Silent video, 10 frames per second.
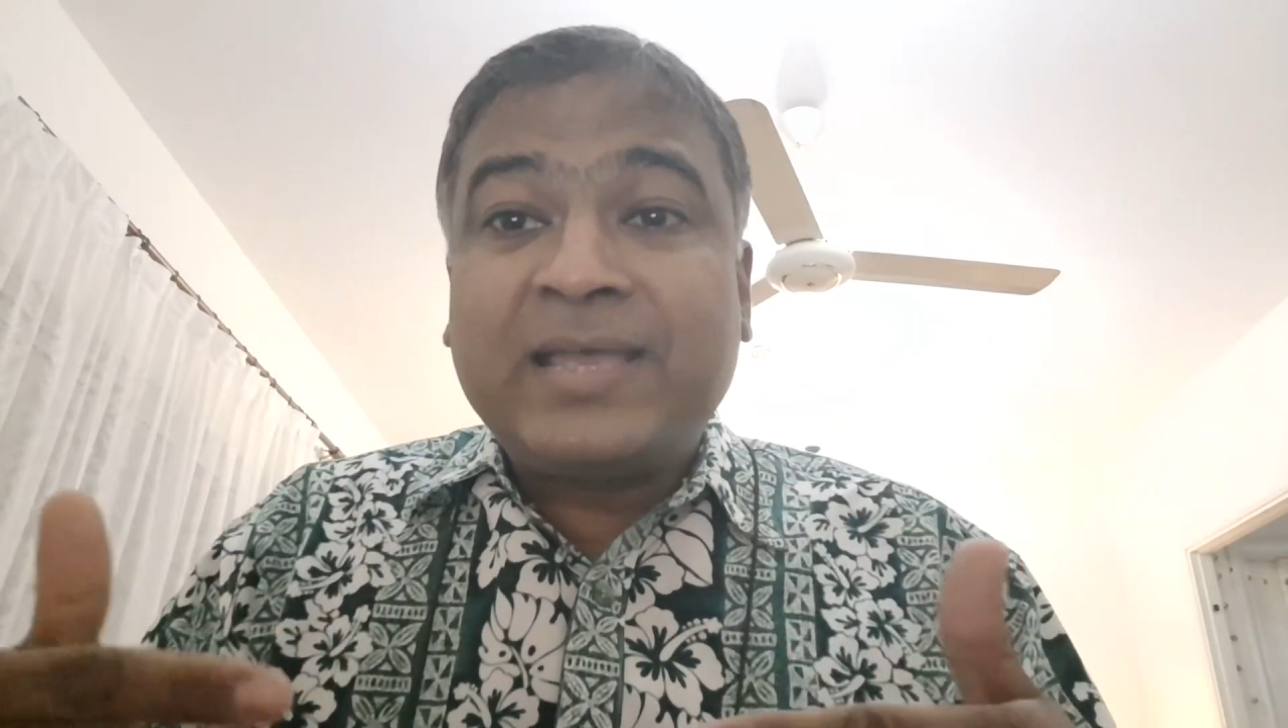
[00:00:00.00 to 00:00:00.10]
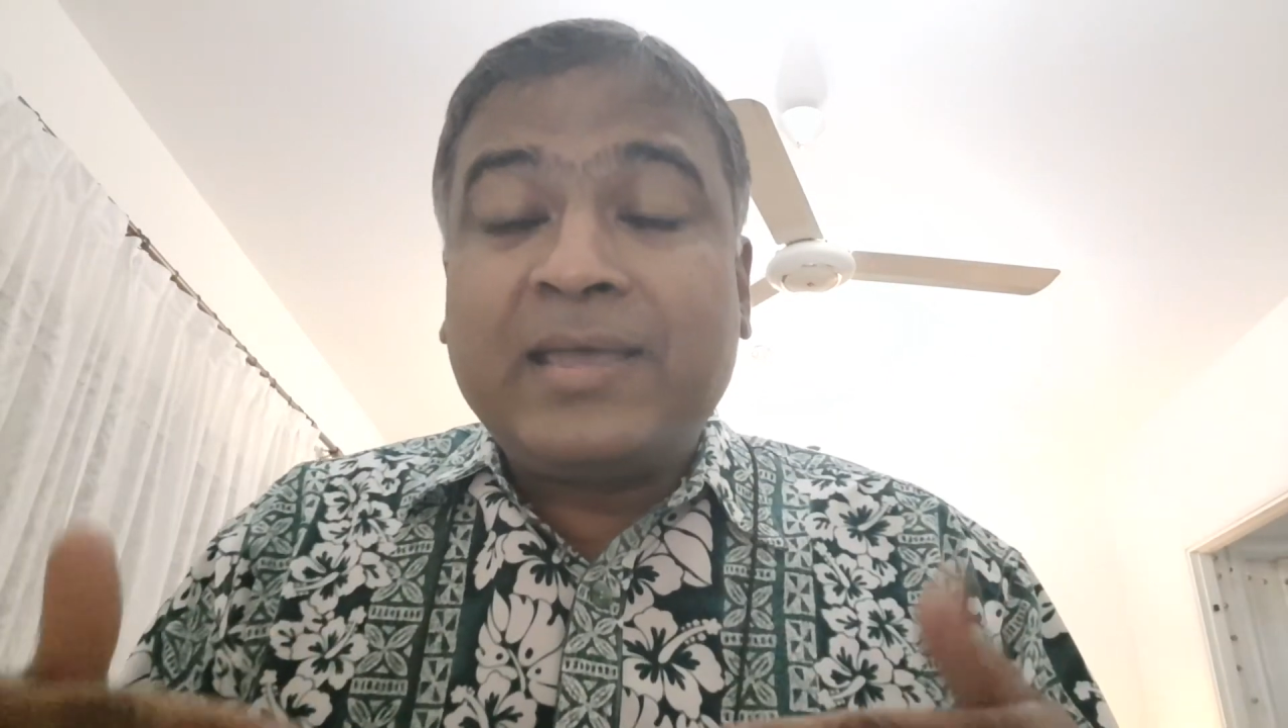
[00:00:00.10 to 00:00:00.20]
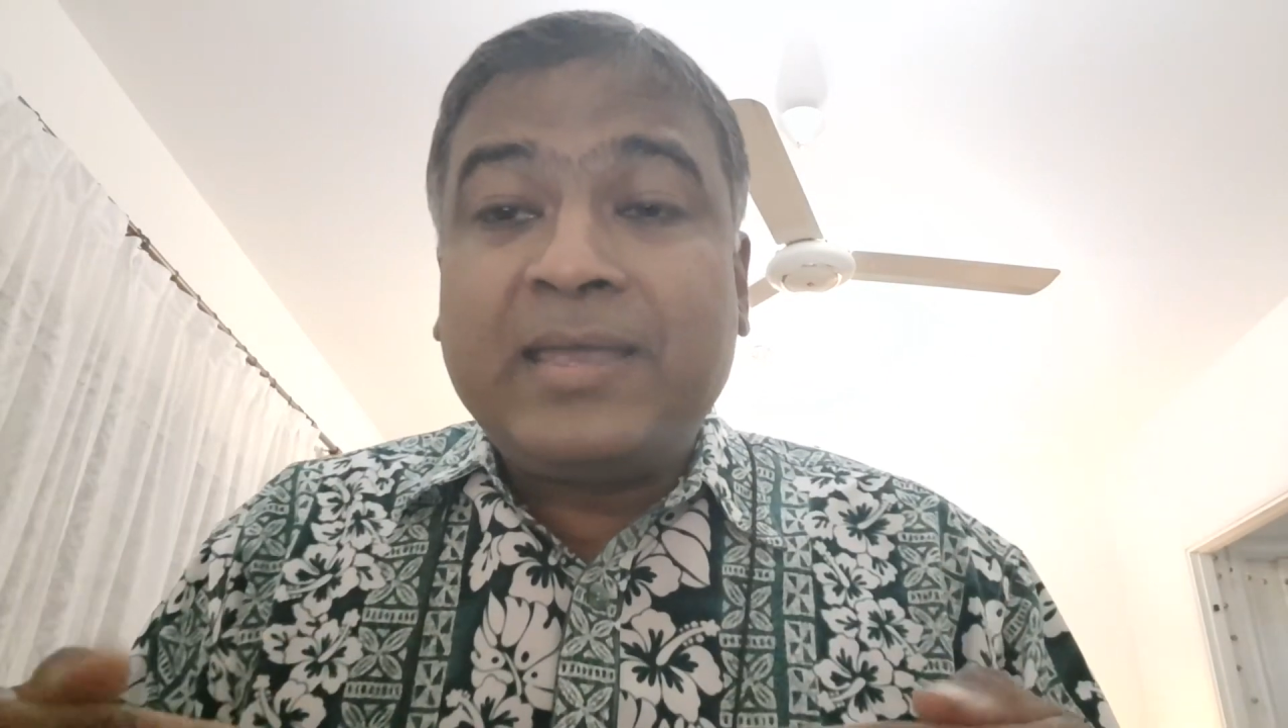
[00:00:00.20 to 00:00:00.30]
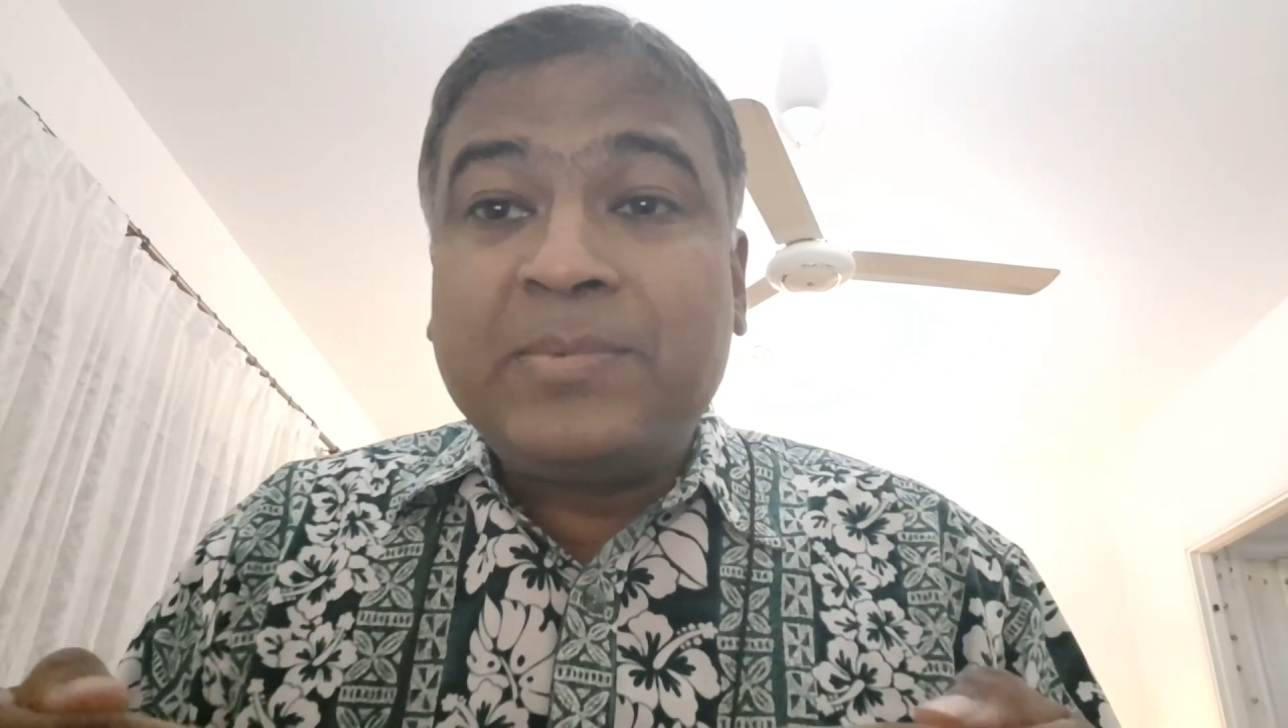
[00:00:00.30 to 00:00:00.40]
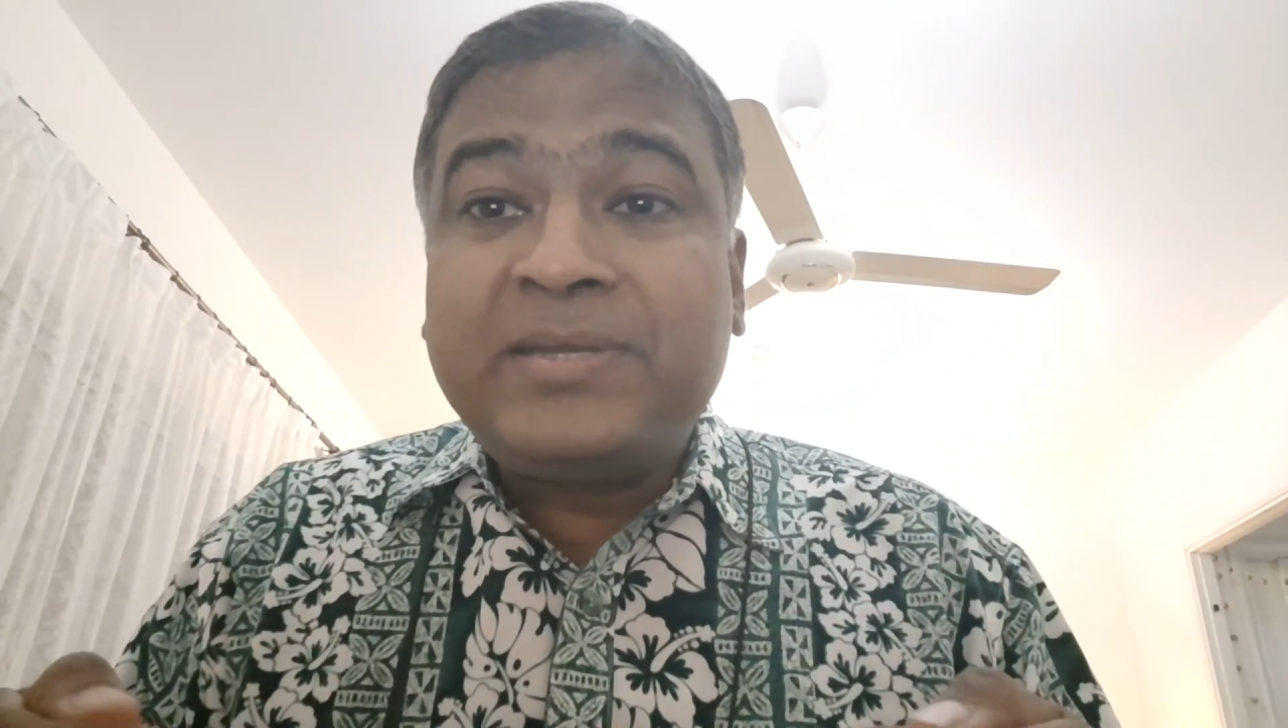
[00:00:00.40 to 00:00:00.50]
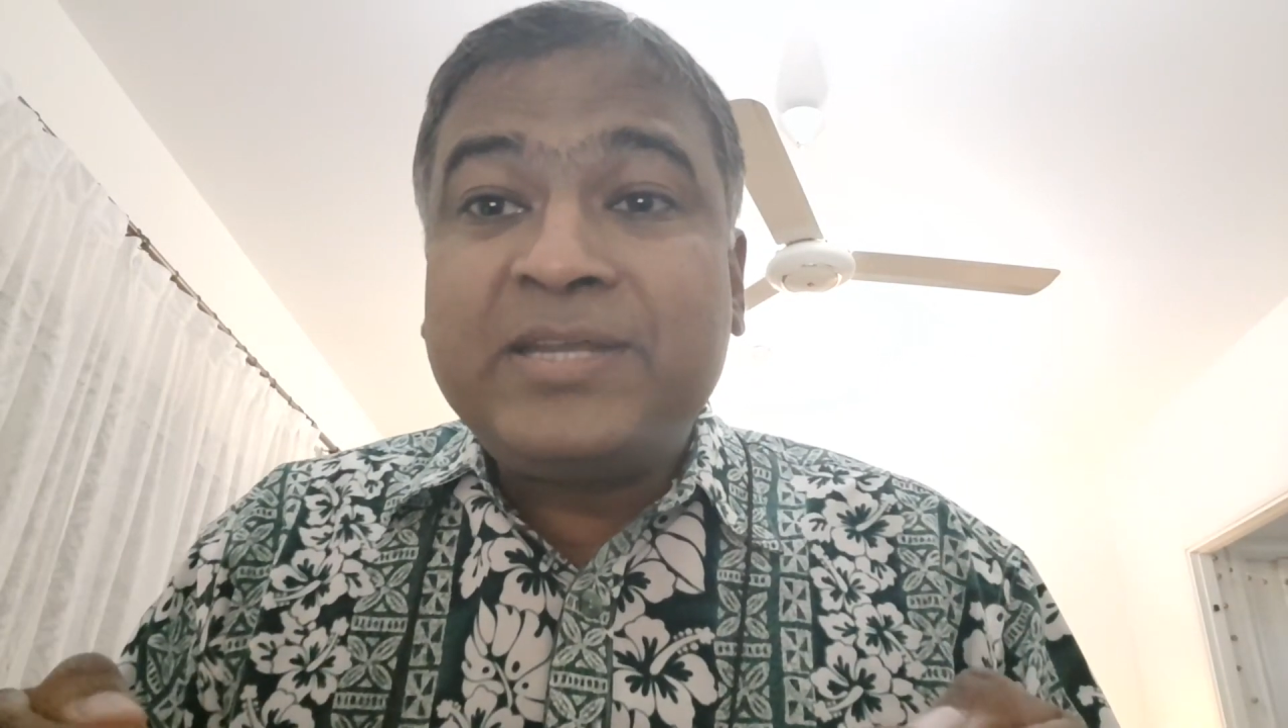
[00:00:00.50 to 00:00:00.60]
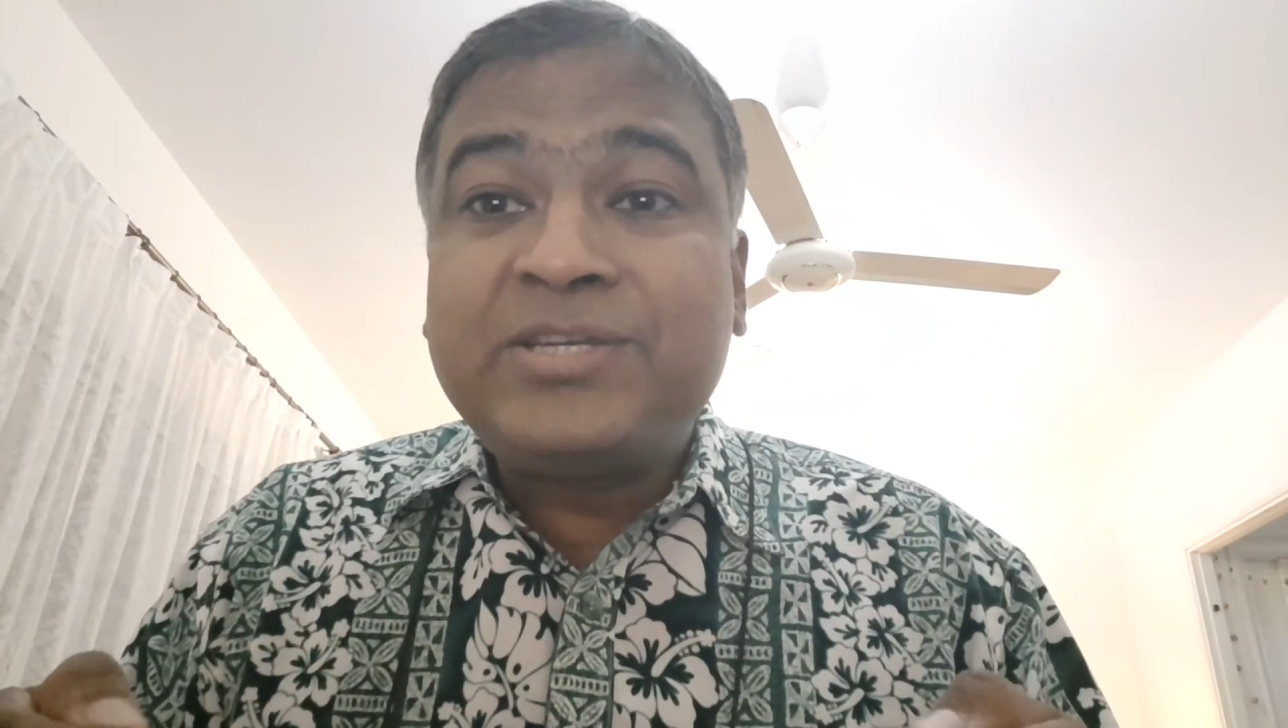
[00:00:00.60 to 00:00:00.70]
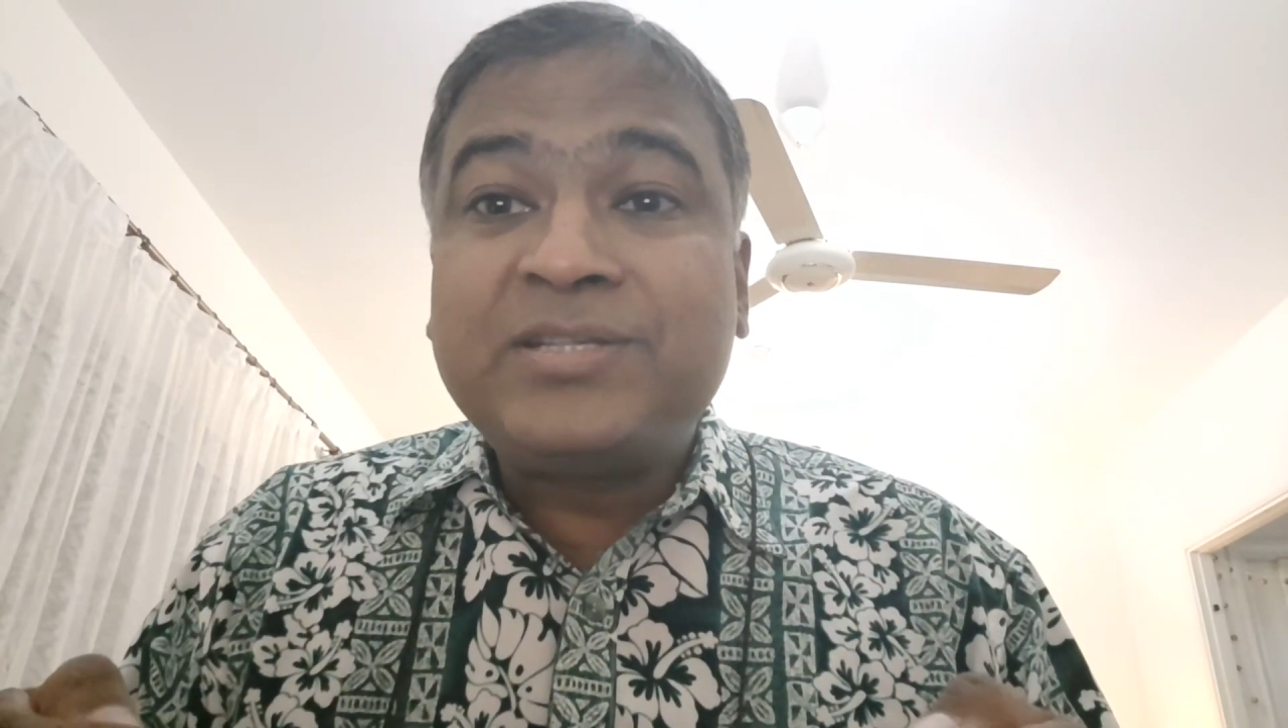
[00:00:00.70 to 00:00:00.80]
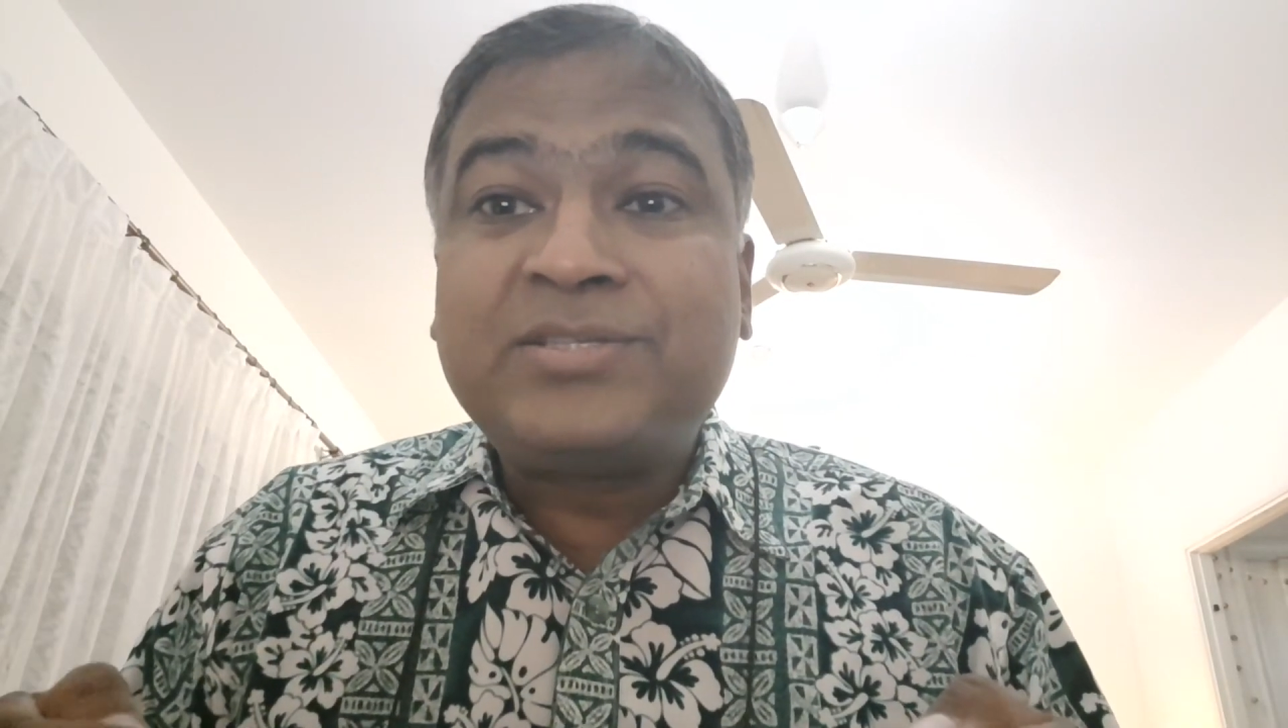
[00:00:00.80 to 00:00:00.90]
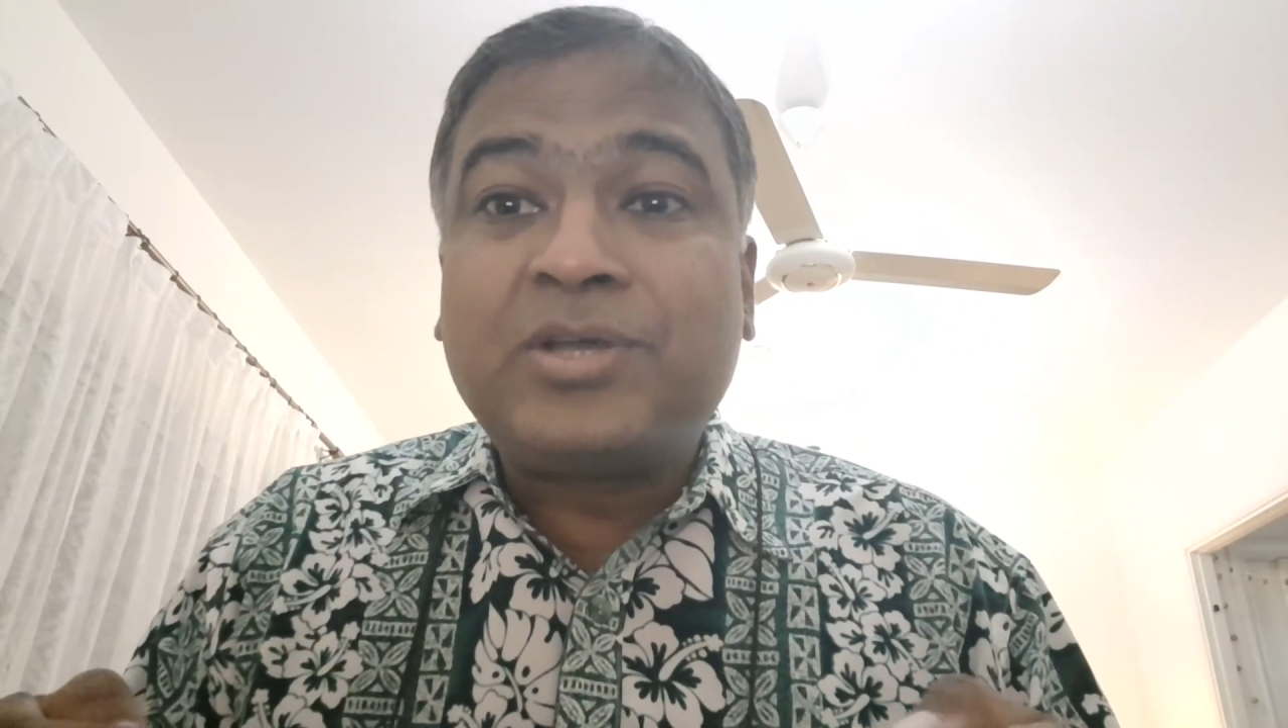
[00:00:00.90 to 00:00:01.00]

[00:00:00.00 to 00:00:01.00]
imitation